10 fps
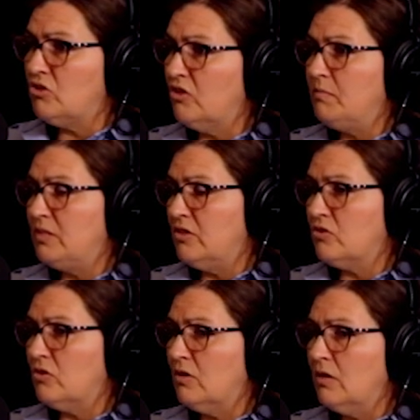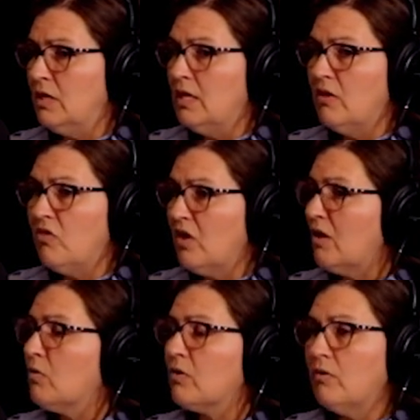chief petitioner, they
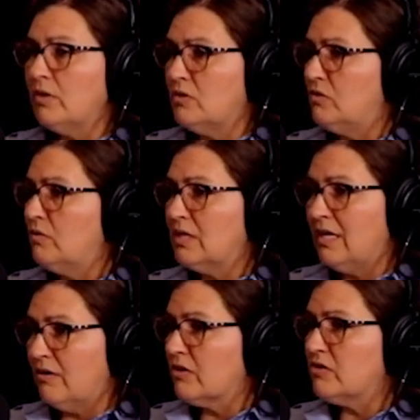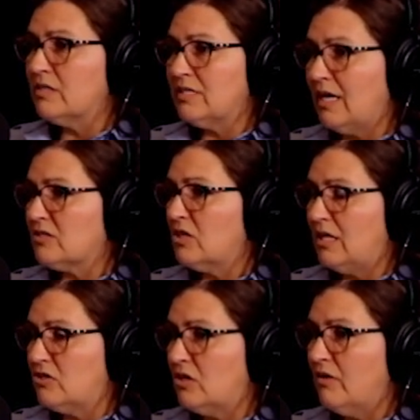were going to do a character
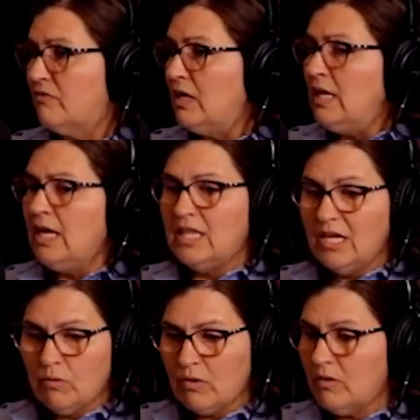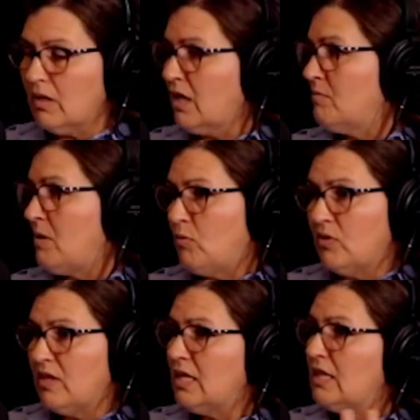assassination of. And they were going to come up
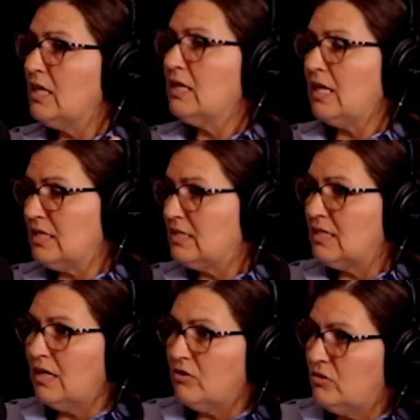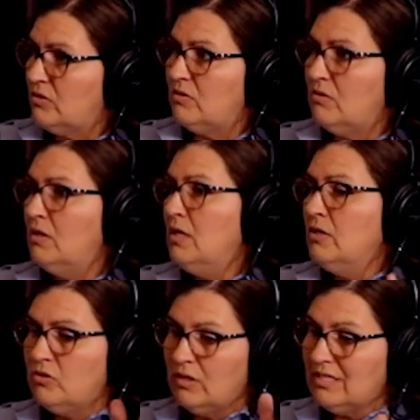with anything they can say or do
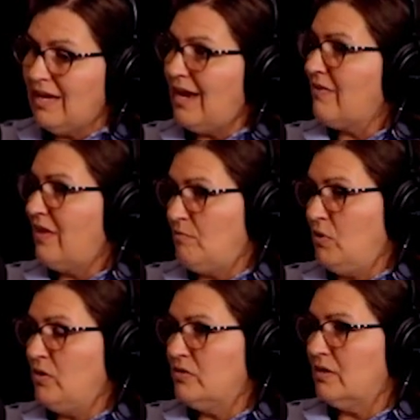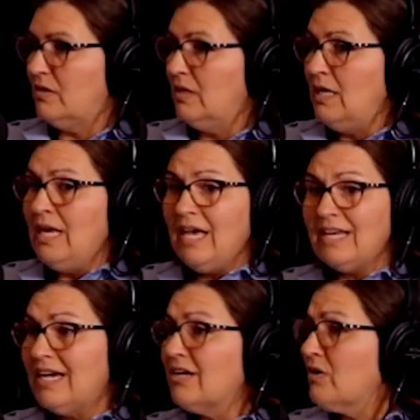to attack that person.
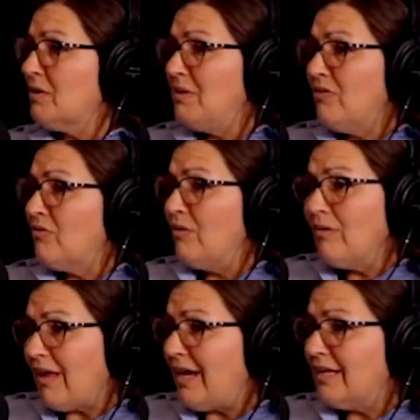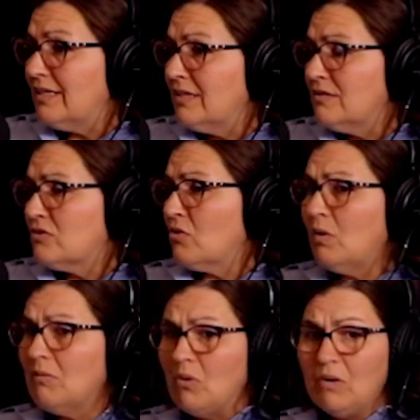And I'd already been through that. So
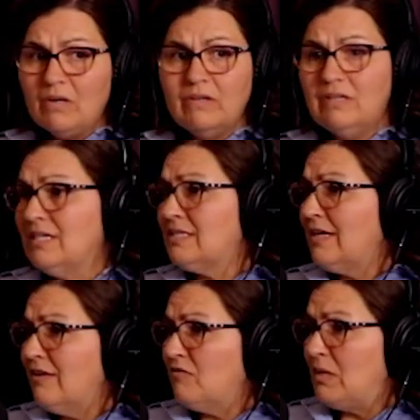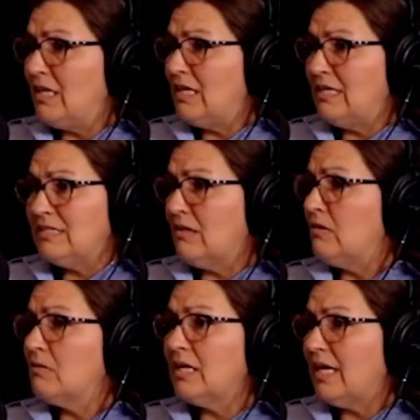what more could they say of me that isn't
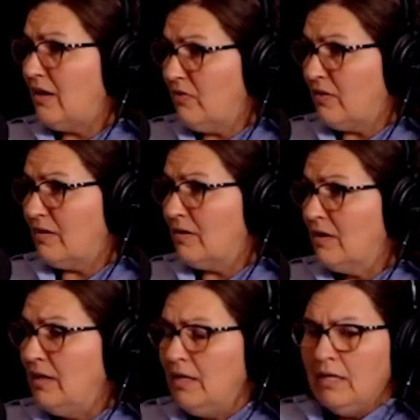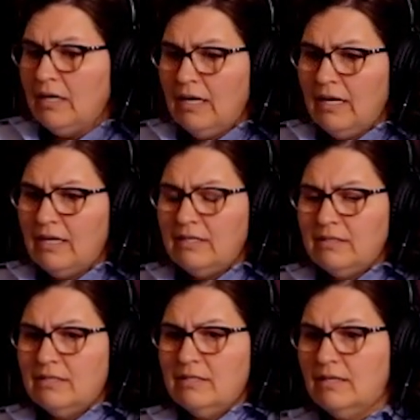already out there? Mm-hmm.
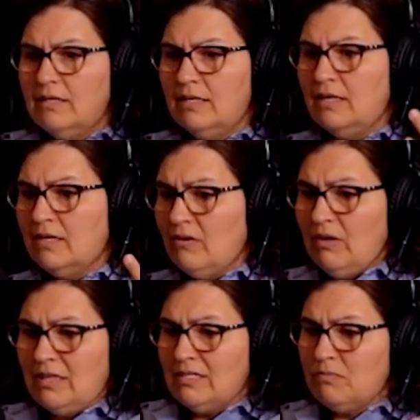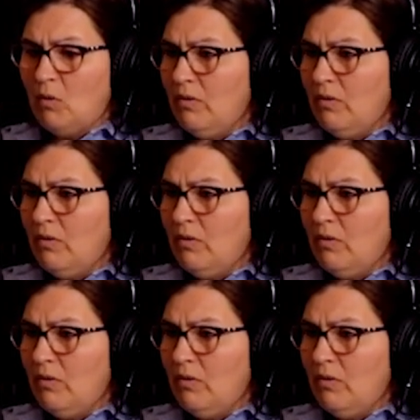And at this point,